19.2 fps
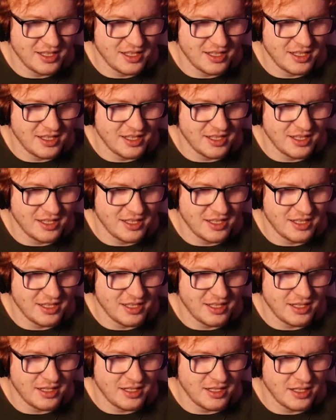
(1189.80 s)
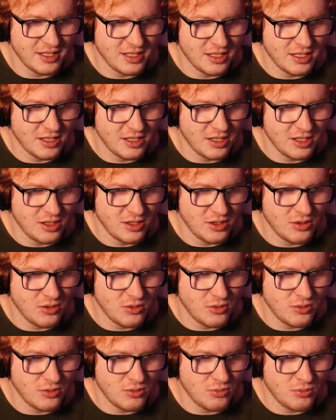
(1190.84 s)

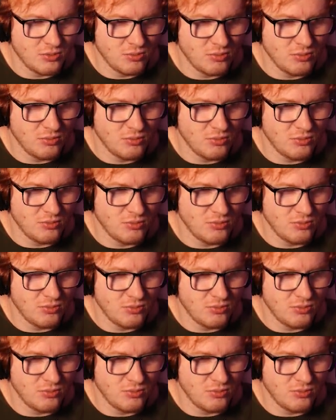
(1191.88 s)
No one is speaking in this clip.